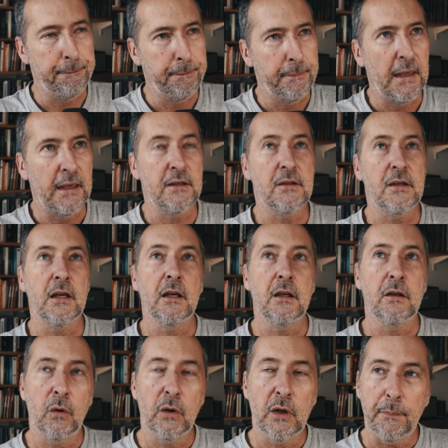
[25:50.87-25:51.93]
It's
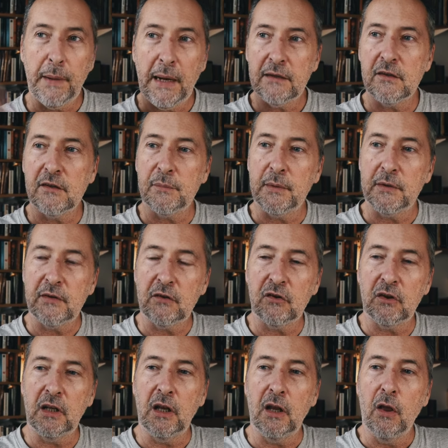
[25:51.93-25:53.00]
not only patterns, but it's
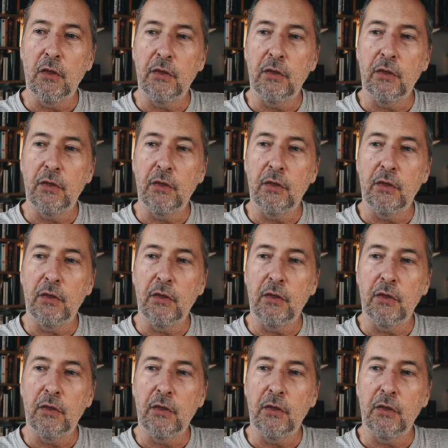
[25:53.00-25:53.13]
actually